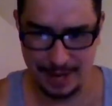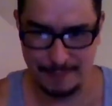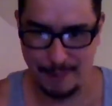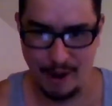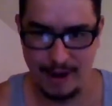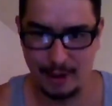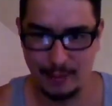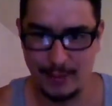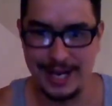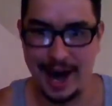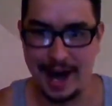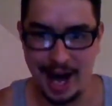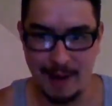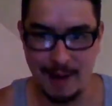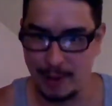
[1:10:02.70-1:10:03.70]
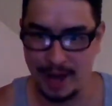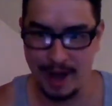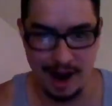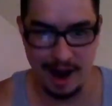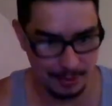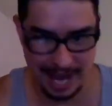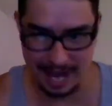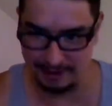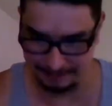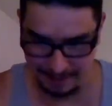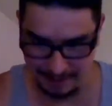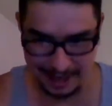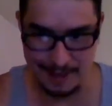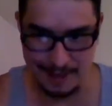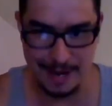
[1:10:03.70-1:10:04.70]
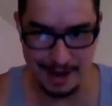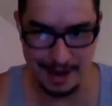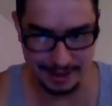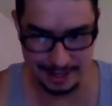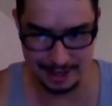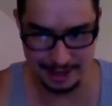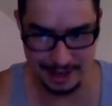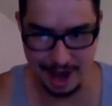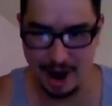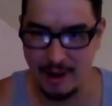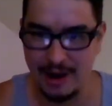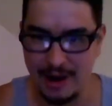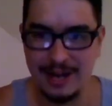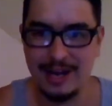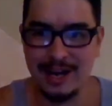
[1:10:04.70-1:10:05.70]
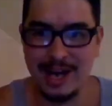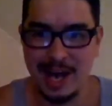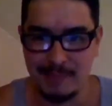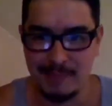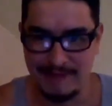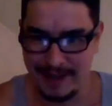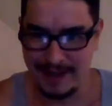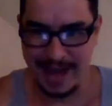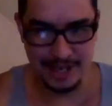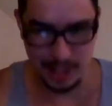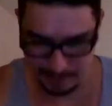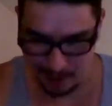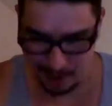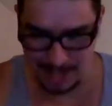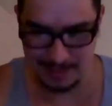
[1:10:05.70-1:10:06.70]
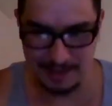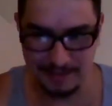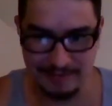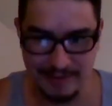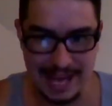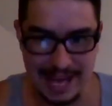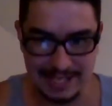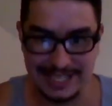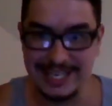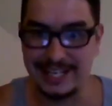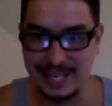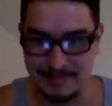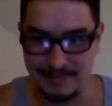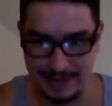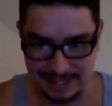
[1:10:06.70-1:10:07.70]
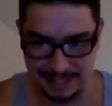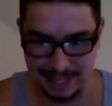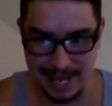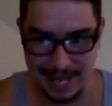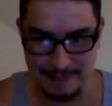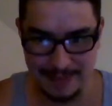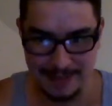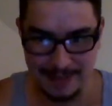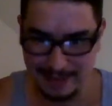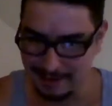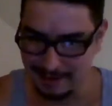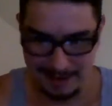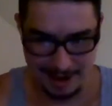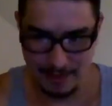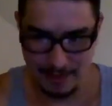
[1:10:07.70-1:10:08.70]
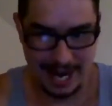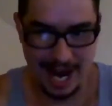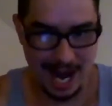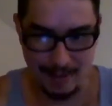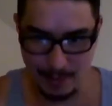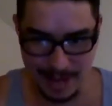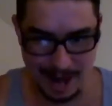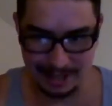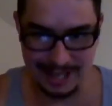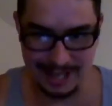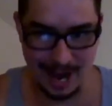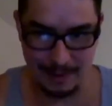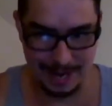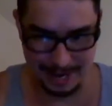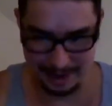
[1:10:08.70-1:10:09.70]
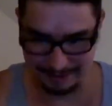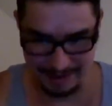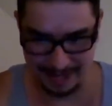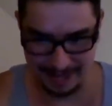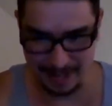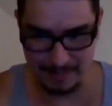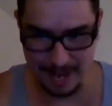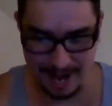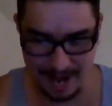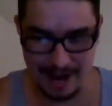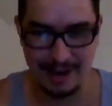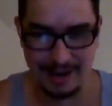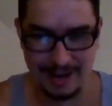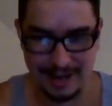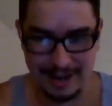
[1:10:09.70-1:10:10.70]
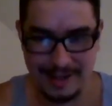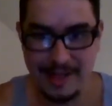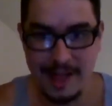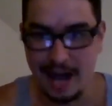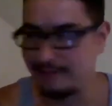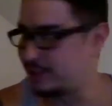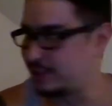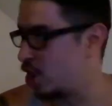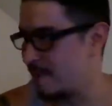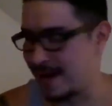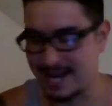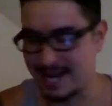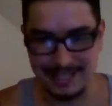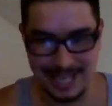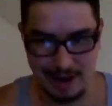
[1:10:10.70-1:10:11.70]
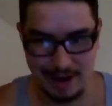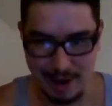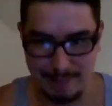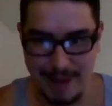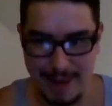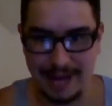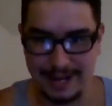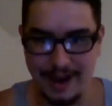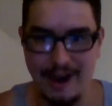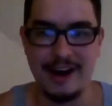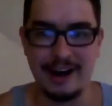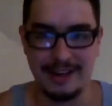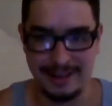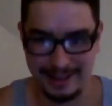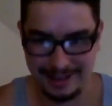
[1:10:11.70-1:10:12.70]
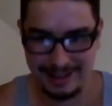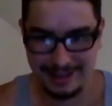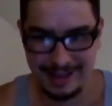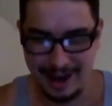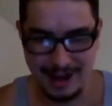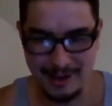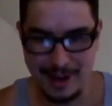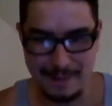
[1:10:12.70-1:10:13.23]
at a party. We got up, we hugged, we had a fucking beer, good to go. My friend Andrew punched me in the face. I kicked him in his lip. We got up, we hugged it out, we had a fucking beer. I've choked my cousin out in my backyard. I don't know why